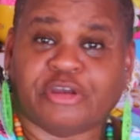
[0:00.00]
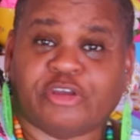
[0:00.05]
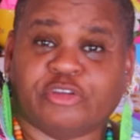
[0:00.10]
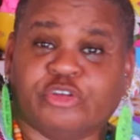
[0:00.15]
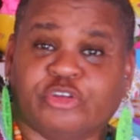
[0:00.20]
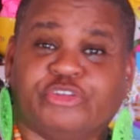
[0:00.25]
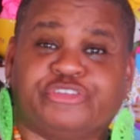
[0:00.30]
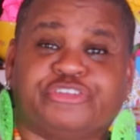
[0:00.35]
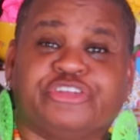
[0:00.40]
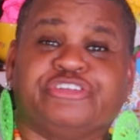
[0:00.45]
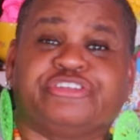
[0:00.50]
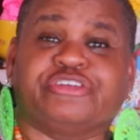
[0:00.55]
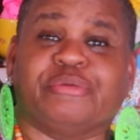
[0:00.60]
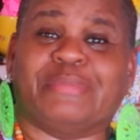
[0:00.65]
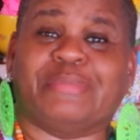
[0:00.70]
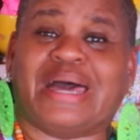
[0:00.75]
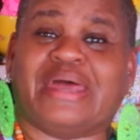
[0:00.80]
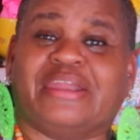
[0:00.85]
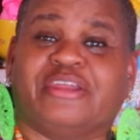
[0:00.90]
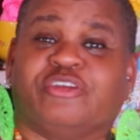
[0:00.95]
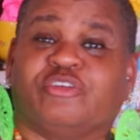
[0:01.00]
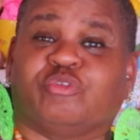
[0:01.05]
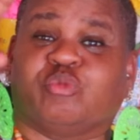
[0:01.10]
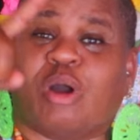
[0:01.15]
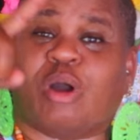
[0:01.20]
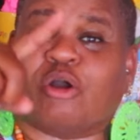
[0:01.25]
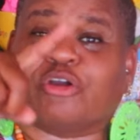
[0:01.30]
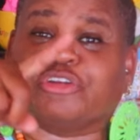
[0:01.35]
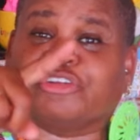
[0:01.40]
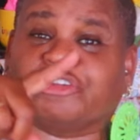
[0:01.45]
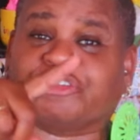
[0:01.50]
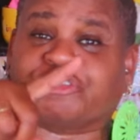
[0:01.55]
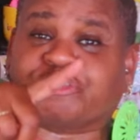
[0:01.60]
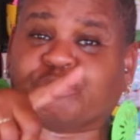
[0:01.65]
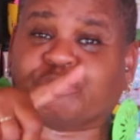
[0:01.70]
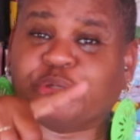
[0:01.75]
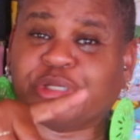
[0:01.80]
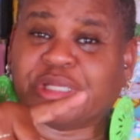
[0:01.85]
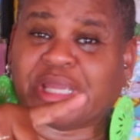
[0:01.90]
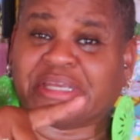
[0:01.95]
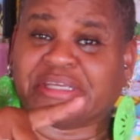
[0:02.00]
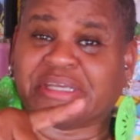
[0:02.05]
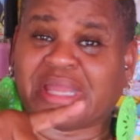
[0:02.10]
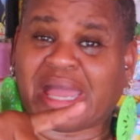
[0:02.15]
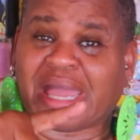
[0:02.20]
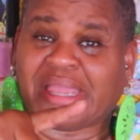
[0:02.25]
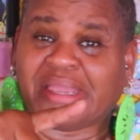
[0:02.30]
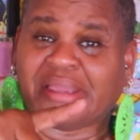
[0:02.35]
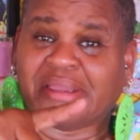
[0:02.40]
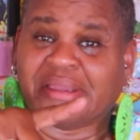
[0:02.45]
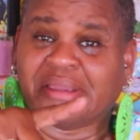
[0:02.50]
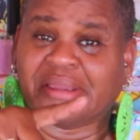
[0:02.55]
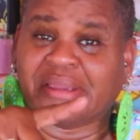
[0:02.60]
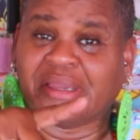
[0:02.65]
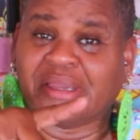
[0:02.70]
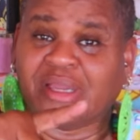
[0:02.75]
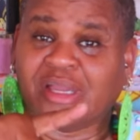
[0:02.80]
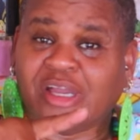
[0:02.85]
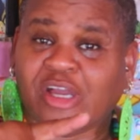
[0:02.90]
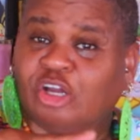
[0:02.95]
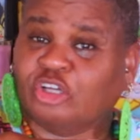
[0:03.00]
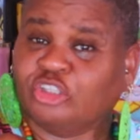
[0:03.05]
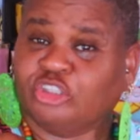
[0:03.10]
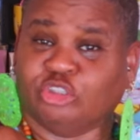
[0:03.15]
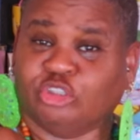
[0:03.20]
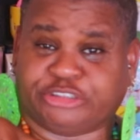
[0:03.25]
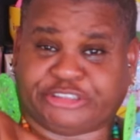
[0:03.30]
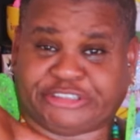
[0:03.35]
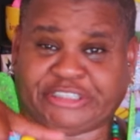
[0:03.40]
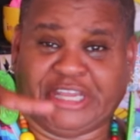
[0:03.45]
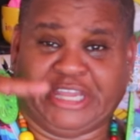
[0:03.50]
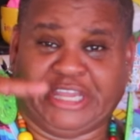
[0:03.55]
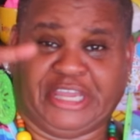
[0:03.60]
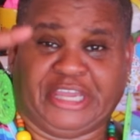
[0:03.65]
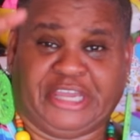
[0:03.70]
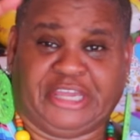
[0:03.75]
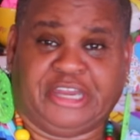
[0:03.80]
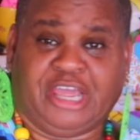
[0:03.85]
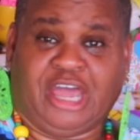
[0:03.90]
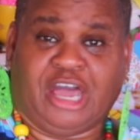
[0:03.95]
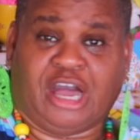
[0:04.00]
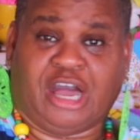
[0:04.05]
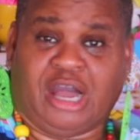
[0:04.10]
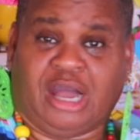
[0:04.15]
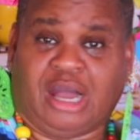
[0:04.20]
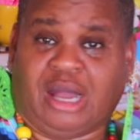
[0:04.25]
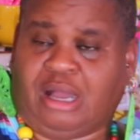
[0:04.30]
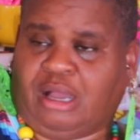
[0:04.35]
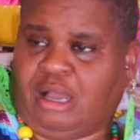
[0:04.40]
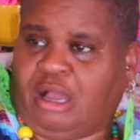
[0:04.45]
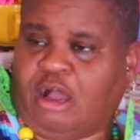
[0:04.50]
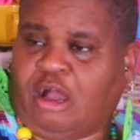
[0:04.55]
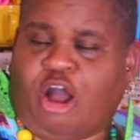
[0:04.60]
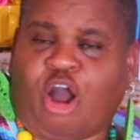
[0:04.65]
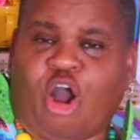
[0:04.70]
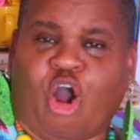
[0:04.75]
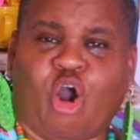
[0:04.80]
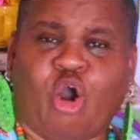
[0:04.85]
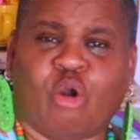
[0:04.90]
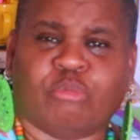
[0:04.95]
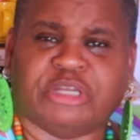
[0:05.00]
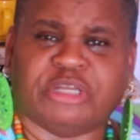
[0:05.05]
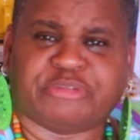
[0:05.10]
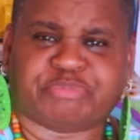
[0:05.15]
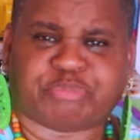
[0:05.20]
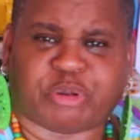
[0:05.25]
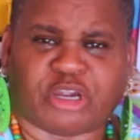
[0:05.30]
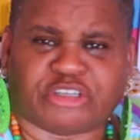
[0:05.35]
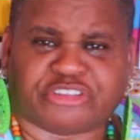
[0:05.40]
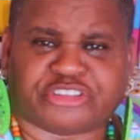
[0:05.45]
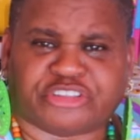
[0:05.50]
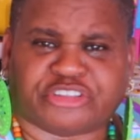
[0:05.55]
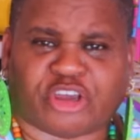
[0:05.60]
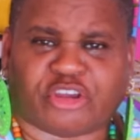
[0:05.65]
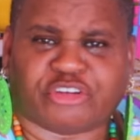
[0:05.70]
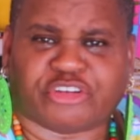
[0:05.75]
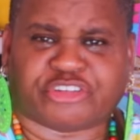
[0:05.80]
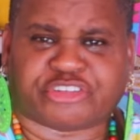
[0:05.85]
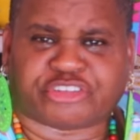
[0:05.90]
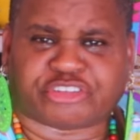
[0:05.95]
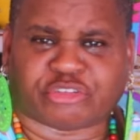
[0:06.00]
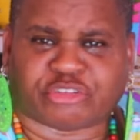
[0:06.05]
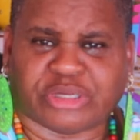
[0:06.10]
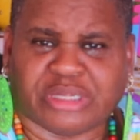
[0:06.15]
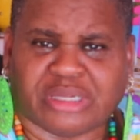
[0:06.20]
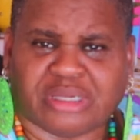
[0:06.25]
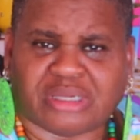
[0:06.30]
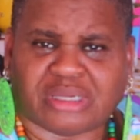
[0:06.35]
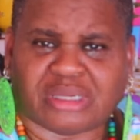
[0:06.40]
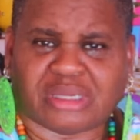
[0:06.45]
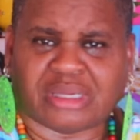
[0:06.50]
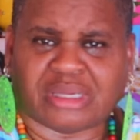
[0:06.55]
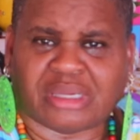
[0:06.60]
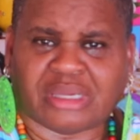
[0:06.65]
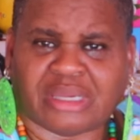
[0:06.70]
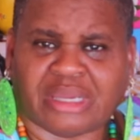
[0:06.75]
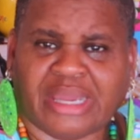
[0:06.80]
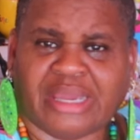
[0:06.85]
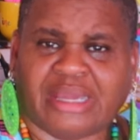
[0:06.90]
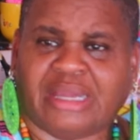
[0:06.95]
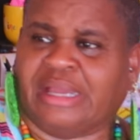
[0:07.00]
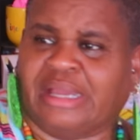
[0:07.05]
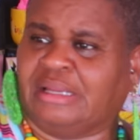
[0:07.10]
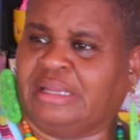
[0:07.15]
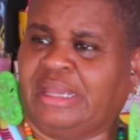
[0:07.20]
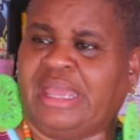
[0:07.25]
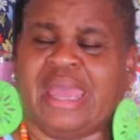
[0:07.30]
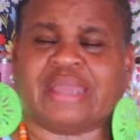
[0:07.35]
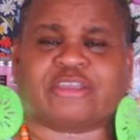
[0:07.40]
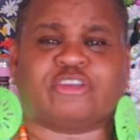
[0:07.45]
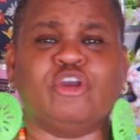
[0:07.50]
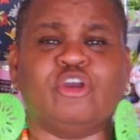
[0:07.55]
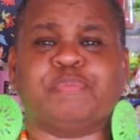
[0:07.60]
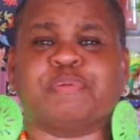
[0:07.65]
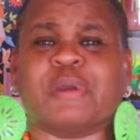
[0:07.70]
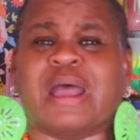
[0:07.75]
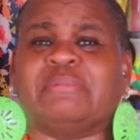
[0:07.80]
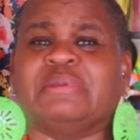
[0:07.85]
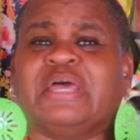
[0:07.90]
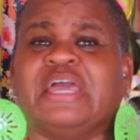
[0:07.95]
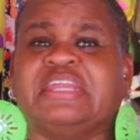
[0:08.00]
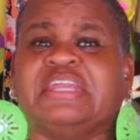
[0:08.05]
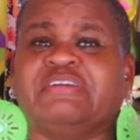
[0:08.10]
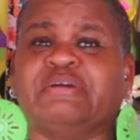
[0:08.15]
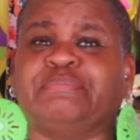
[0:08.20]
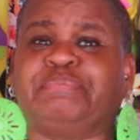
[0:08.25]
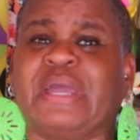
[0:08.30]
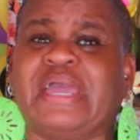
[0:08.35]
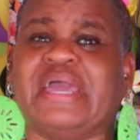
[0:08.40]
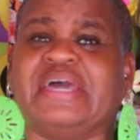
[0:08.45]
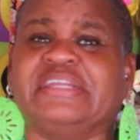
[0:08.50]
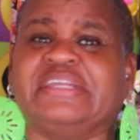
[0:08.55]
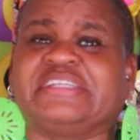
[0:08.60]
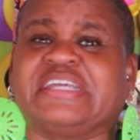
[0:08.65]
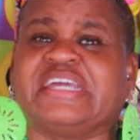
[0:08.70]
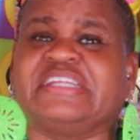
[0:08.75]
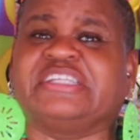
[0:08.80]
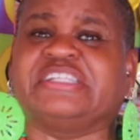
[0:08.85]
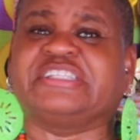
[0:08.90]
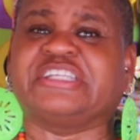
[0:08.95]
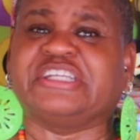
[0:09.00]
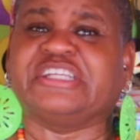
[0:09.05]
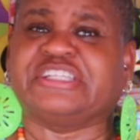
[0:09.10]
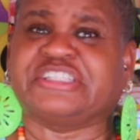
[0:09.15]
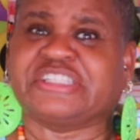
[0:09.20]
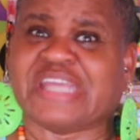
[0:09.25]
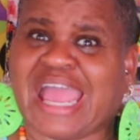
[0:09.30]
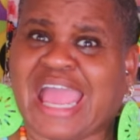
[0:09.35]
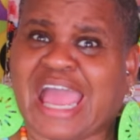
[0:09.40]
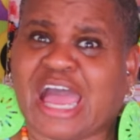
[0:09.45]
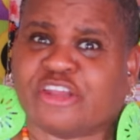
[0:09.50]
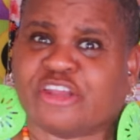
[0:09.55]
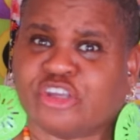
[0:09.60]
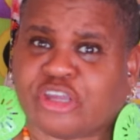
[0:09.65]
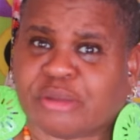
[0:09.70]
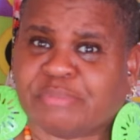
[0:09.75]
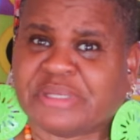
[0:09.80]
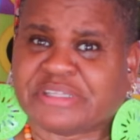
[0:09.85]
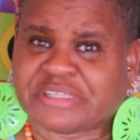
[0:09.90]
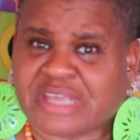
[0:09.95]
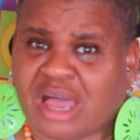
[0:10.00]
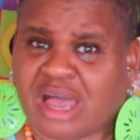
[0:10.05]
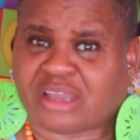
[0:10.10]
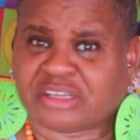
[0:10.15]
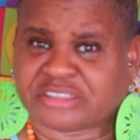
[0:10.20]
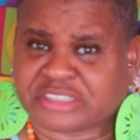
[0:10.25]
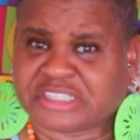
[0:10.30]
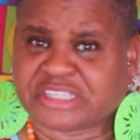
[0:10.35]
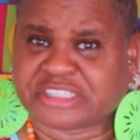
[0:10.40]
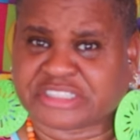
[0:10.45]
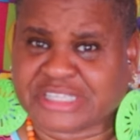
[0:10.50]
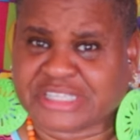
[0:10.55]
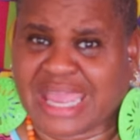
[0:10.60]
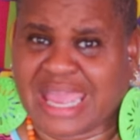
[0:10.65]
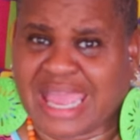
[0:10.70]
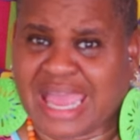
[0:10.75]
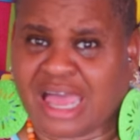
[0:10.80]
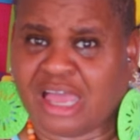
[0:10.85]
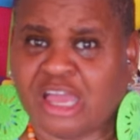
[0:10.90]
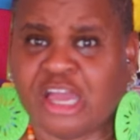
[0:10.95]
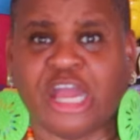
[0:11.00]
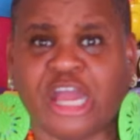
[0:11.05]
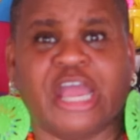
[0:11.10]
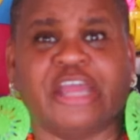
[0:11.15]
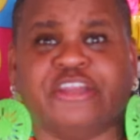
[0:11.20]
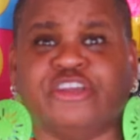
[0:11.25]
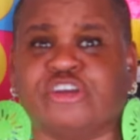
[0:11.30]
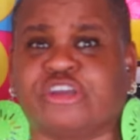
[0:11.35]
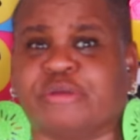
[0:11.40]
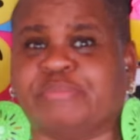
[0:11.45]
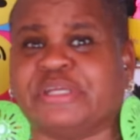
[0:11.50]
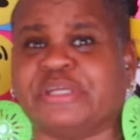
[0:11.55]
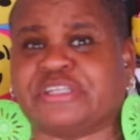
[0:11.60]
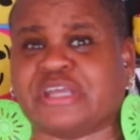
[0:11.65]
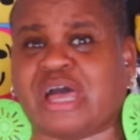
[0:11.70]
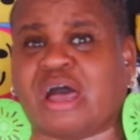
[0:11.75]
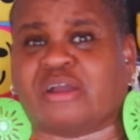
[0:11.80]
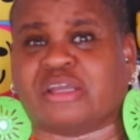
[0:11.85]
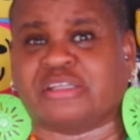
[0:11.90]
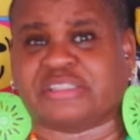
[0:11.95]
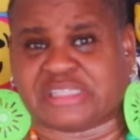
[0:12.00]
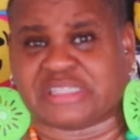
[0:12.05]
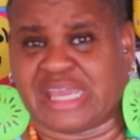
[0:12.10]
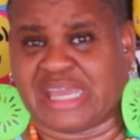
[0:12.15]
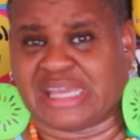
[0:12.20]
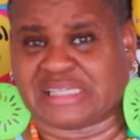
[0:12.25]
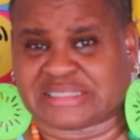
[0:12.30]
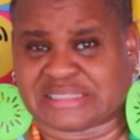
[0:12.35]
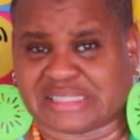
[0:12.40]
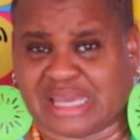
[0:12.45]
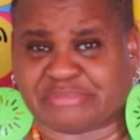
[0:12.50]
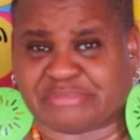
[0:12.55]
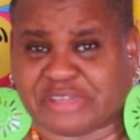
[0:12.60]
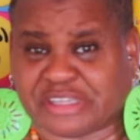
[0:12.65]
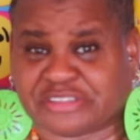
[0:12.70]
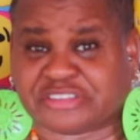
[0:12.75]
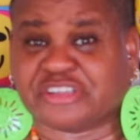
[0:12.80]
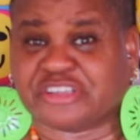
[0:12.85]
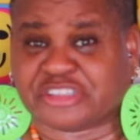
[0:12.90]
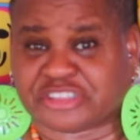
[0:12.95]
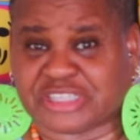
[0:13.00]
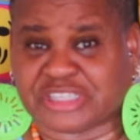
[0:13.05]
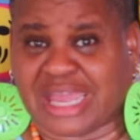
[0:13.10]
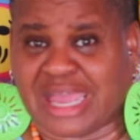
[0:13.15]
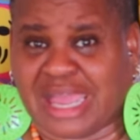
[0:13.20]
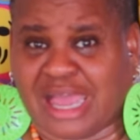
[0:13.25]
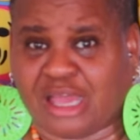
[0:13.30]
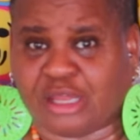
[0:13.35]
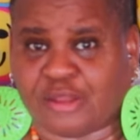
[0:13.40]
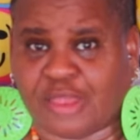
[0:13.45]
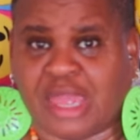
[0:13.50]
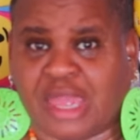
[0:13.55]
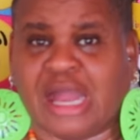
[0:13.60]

you see somebody that's walking the street at night, you see a homeless person on the street, heck, you probably ain't even paying attention to the child. You could be talking to the child, and you could be saying something to the child.